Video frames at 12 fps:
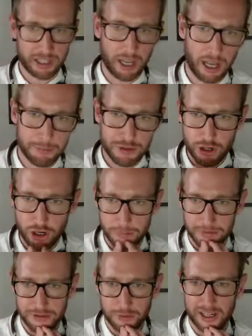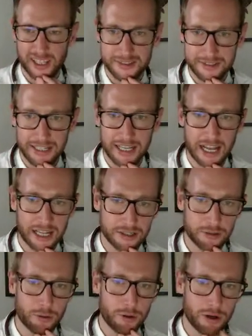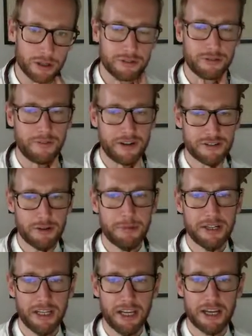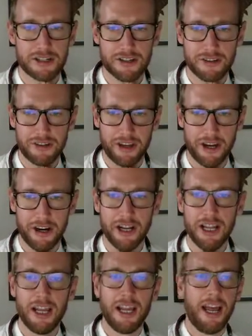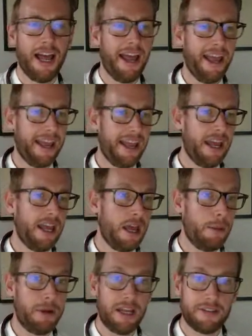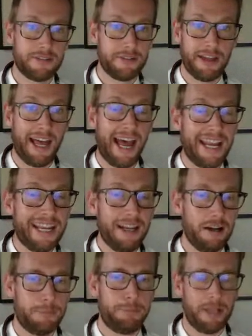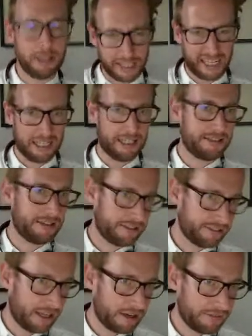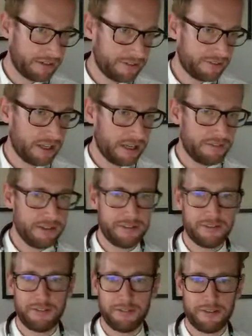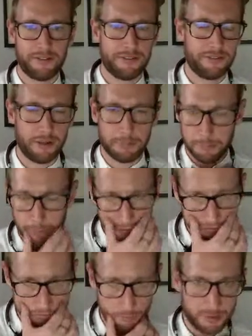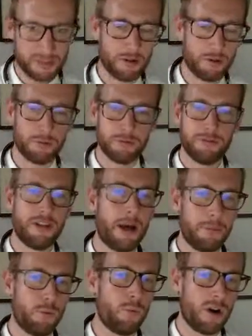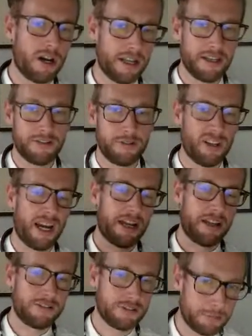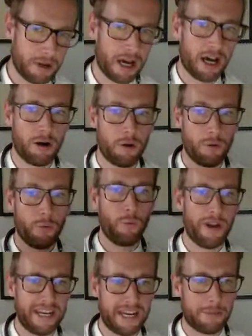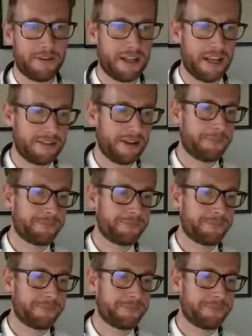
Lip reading: I'm German, so I can see Landort. So there's some indications here, but I cannot build analytics out of this. This is impossible. So number one is you gotta somehow rename the data.